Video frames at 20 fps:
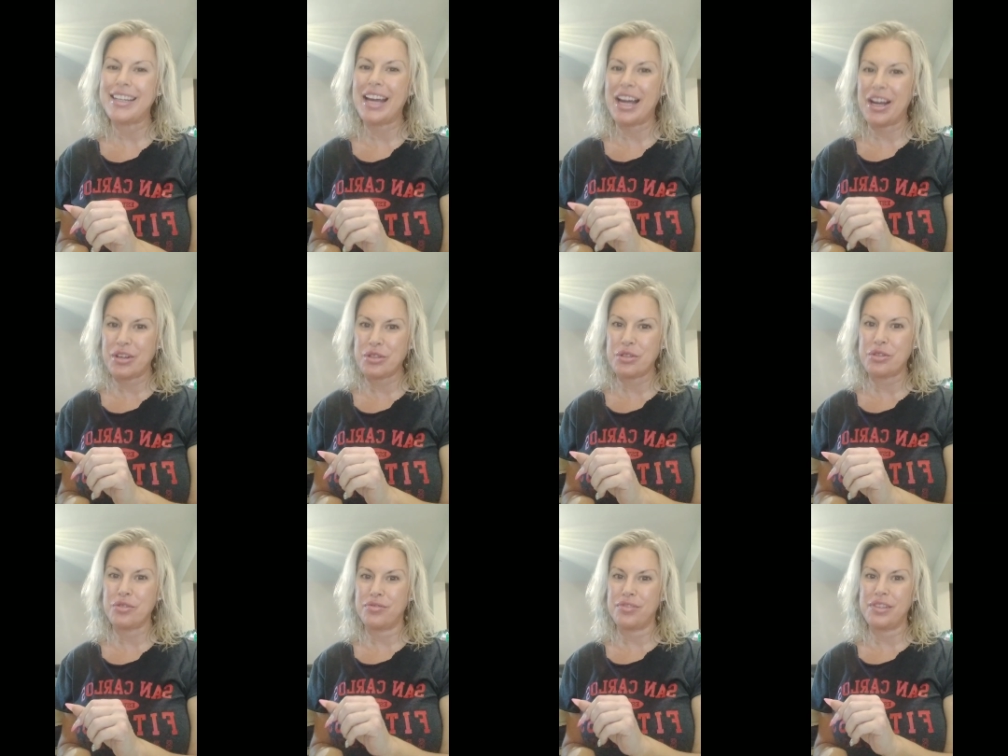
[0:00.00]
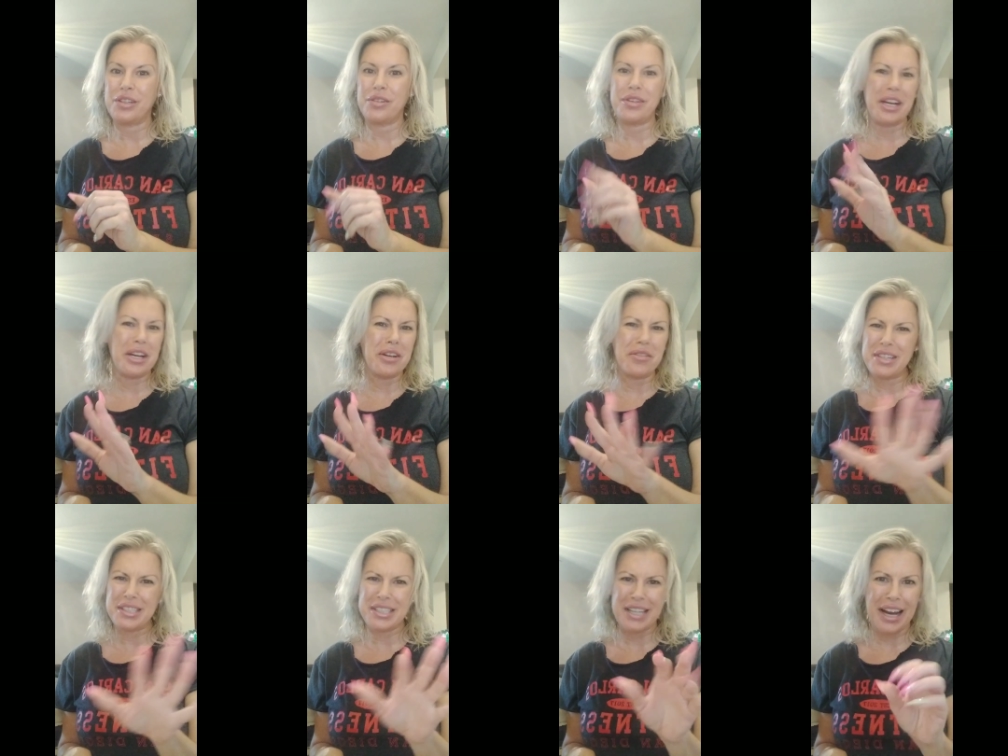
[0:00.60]
how you feel. They
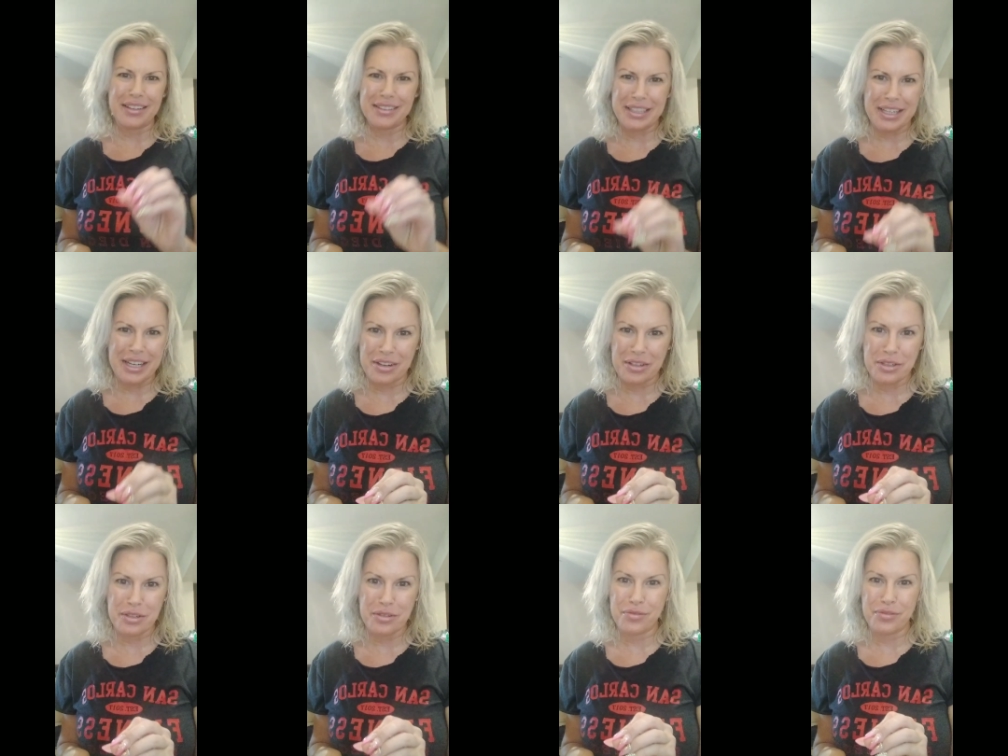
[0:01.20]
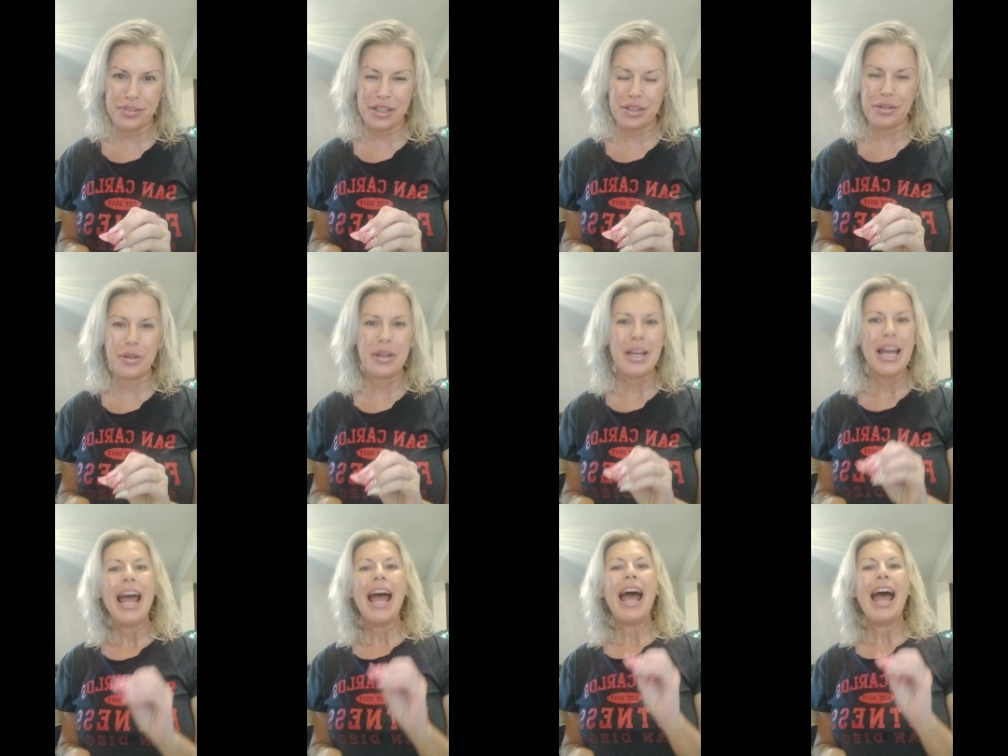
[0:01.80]
know exactly how you feel.